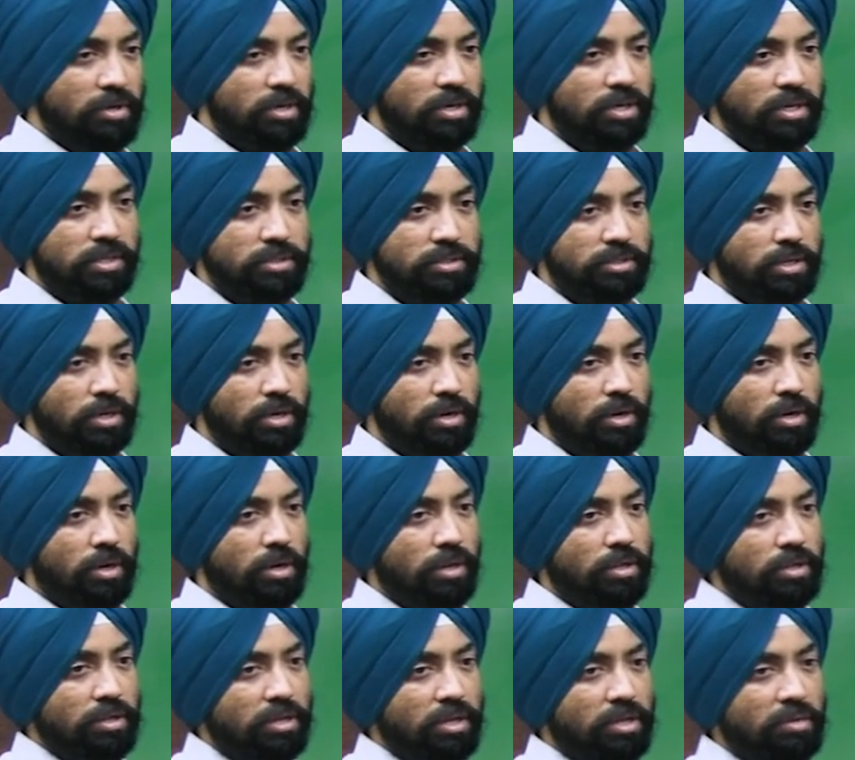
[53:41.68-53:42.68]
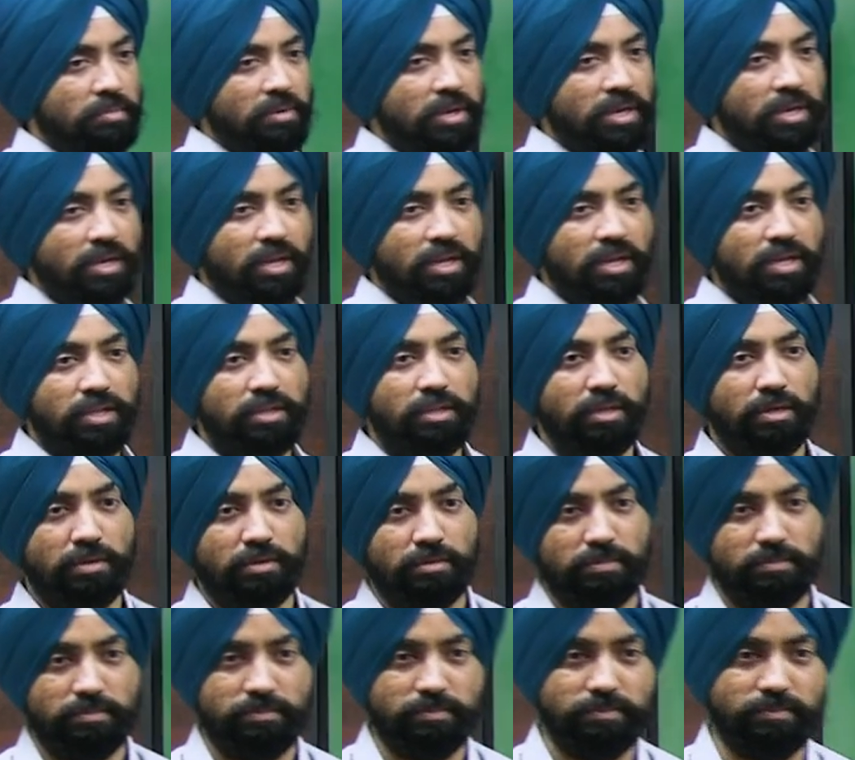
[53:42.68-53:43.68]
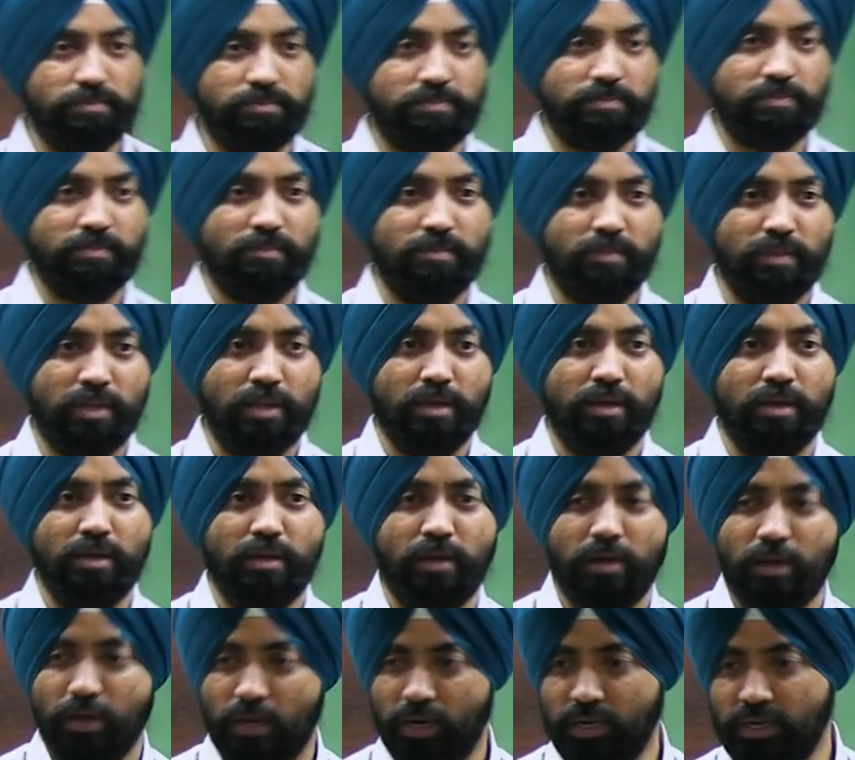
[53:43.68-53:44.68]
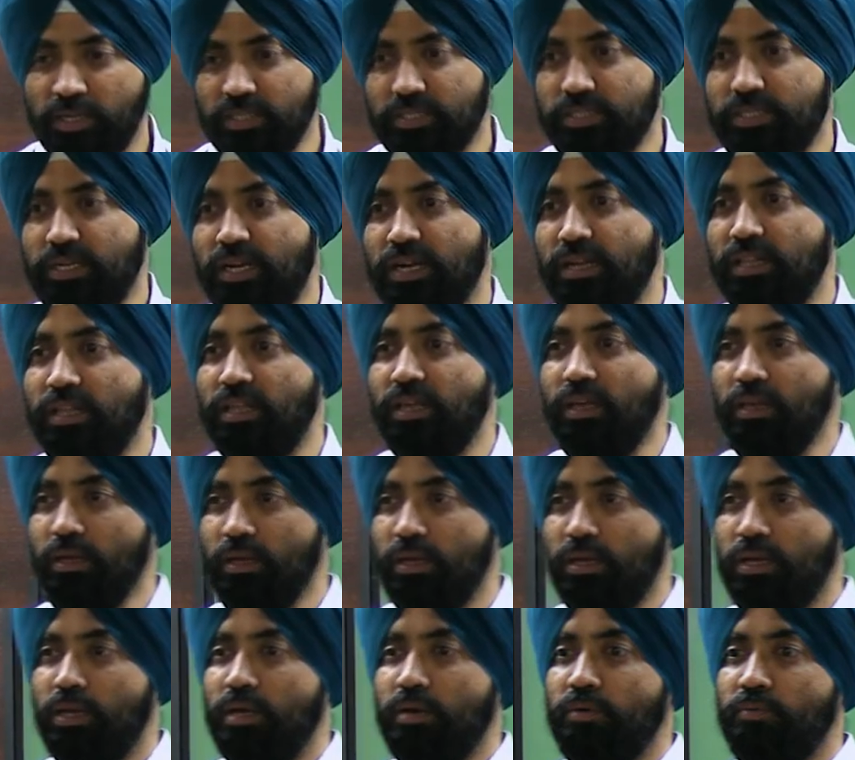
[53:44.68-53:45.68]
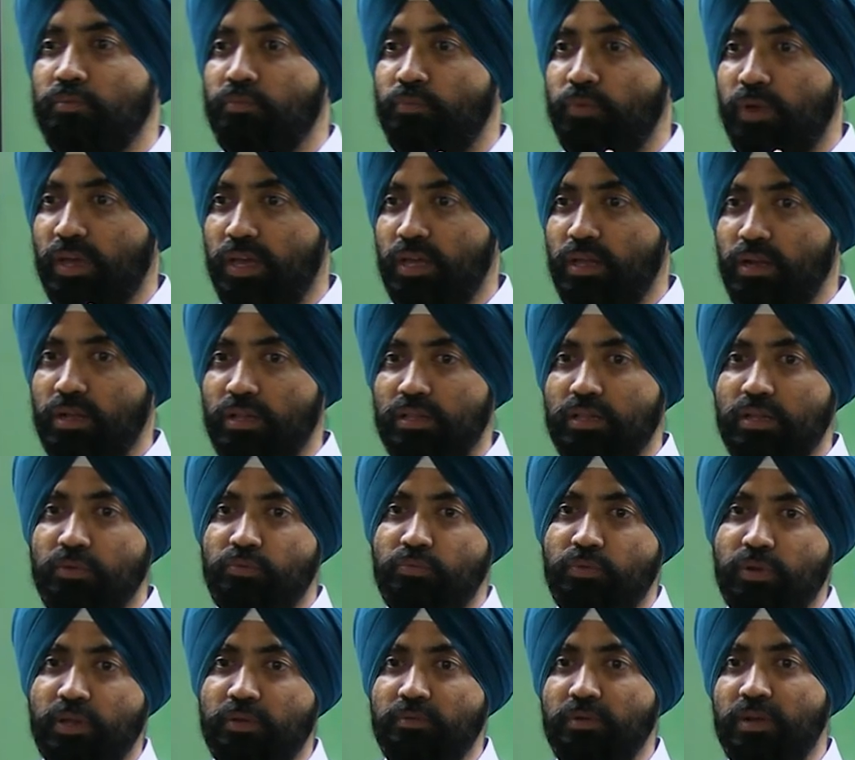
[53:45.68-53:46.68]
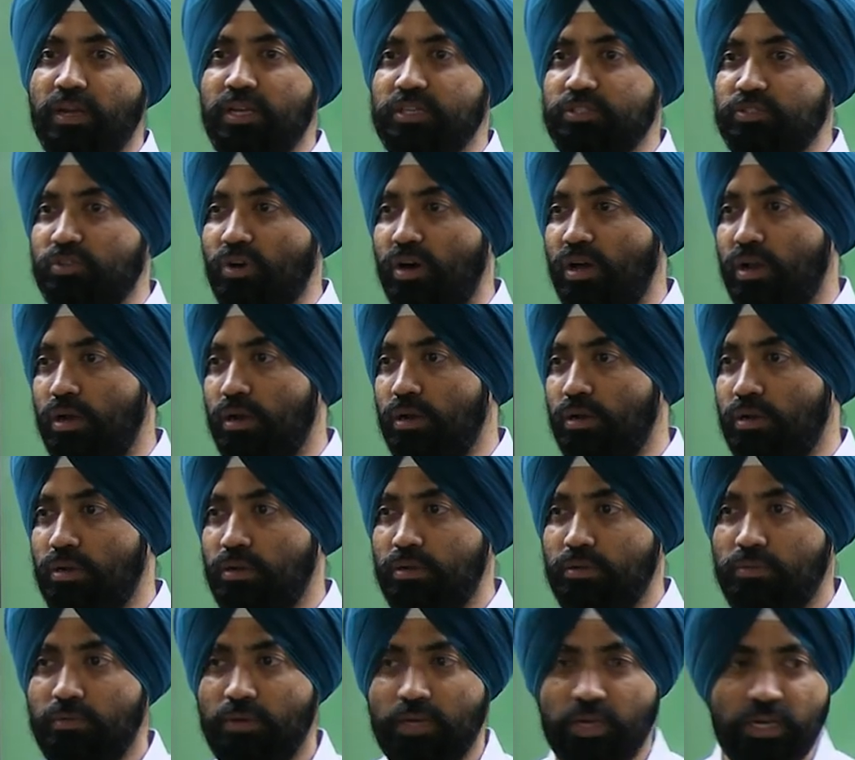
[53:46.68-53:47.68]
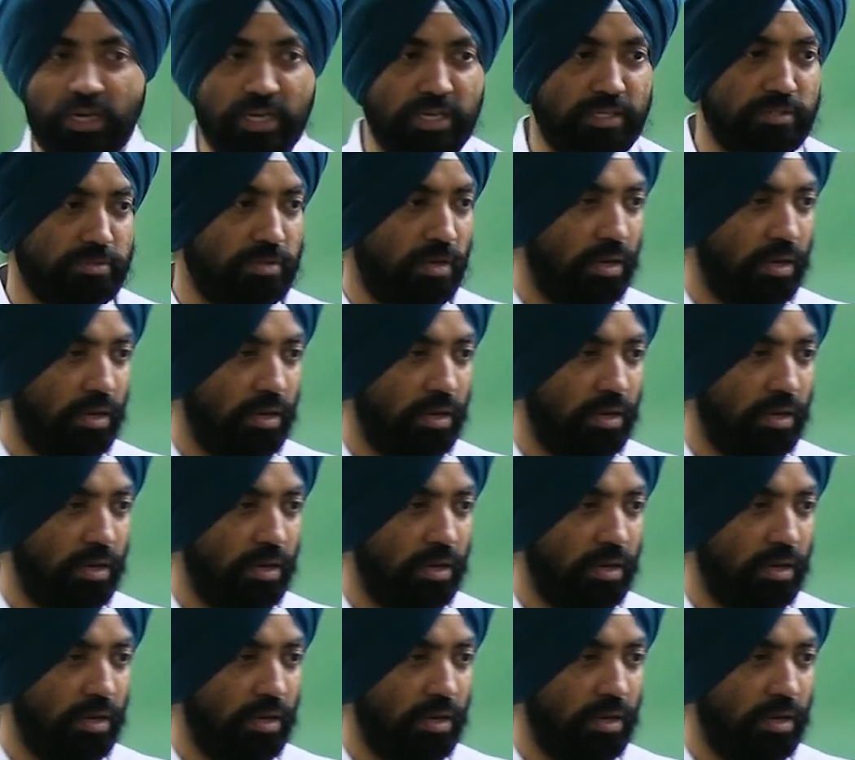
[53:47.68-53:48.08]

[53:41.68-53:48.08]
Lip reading: detention law, 3 mahine ke liye andar. Understand the where the free will has gone. Where it has